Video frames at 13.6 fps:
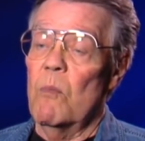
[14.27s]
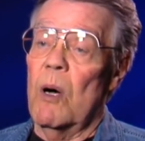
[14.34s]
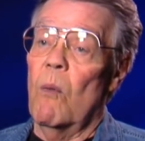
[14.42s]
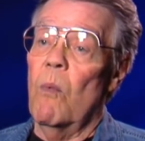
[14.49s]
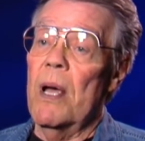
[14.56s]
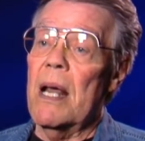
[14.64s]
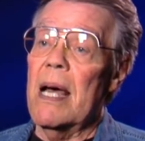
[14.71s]

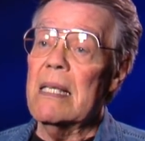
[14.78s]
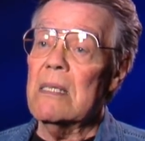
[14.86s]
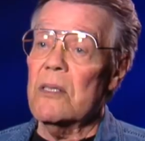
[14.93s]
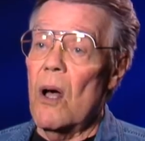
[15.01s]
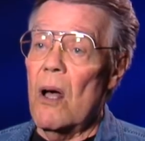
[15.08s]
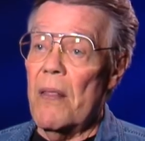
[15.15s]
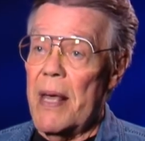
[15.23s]
But when I
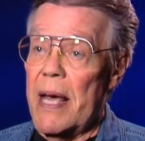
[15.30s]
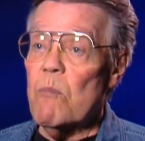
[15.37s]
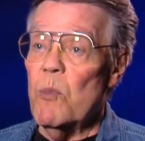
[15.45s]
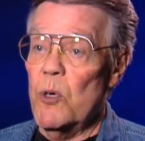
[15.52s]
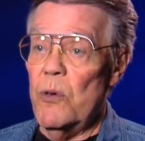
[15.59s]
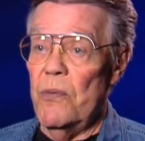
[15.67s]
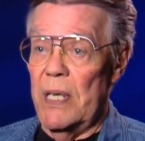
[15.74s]
saw that
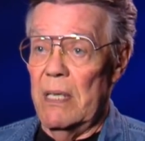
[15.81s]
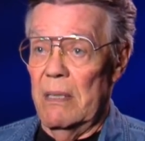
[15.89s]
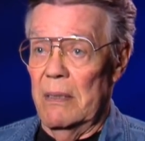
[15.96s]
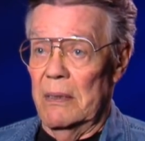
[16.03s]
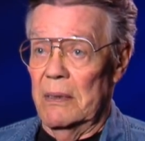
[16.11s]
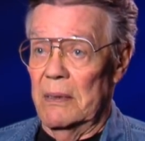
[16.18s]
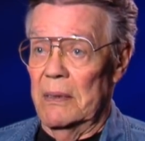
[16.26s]
movie,